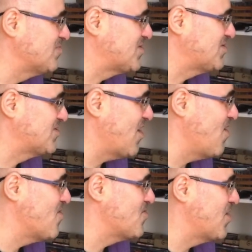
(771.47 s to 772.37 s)
to
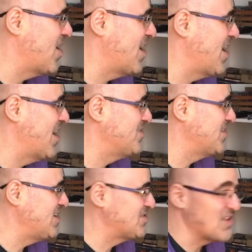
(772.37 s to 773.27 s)
go, and
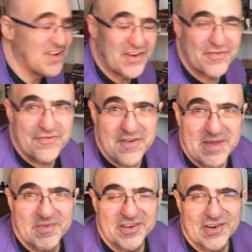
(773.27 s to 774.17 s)
these are the
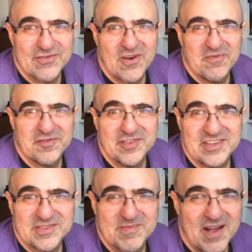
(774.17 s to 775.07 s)
cream of the crop for
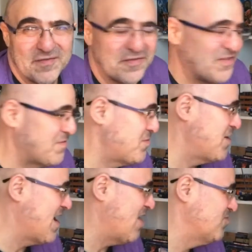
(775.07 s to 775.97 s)
this month. The
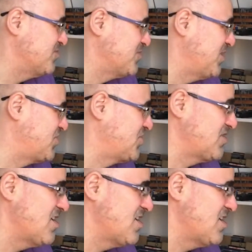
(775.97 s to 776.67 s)
3 albums which